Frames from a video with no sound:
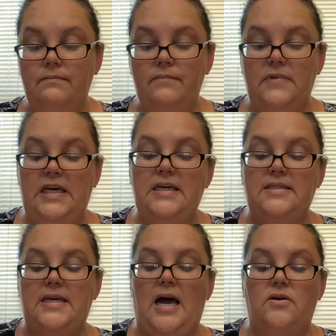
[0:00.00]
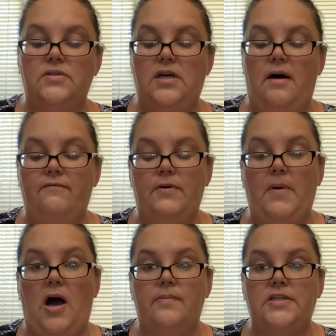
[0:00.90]
These sounds come
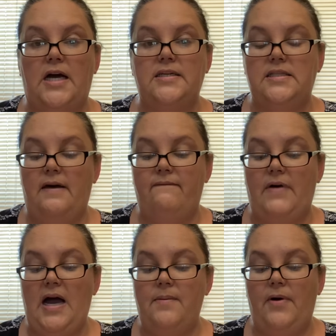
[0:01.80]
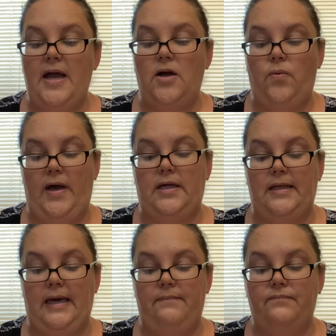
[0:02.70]
from objects that vibrate
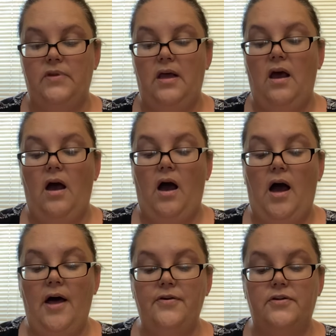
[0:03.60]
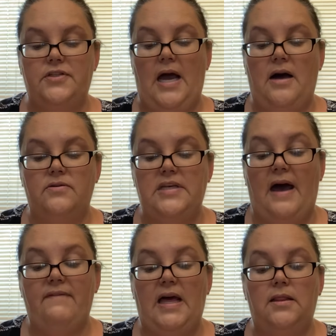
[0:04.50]
quickly. Other sounds
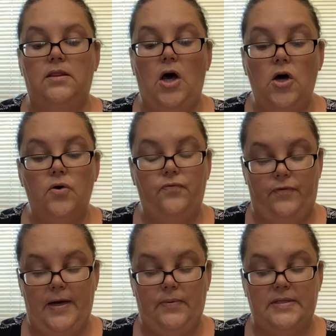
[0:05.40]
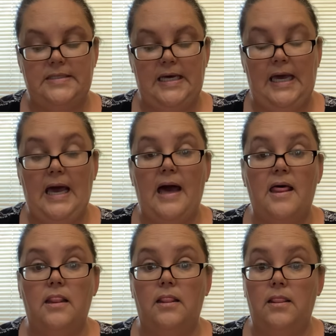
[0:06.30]
have a low frequency
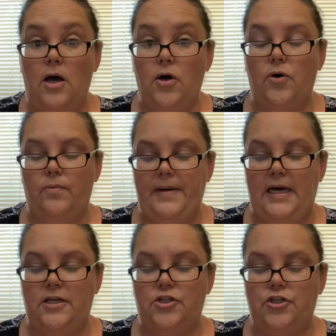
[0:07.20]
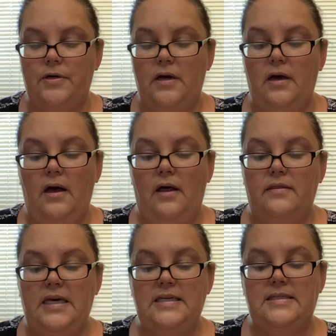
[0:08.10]
and low pitch.
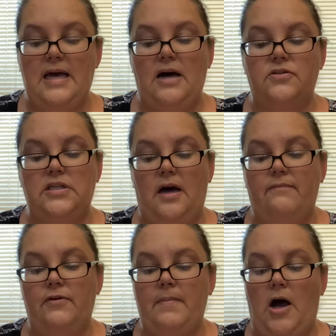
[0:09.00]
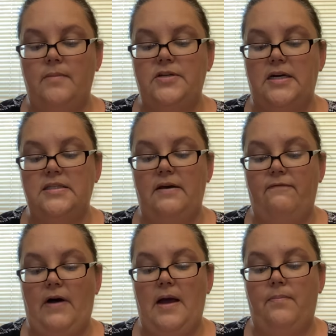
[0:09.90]
These sounds come from objects
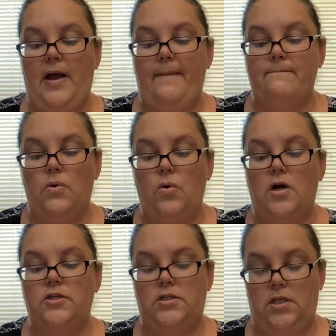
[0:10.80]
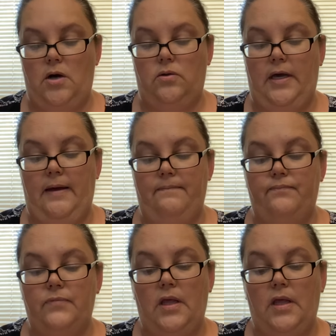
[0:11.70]
that vibrate more slowly.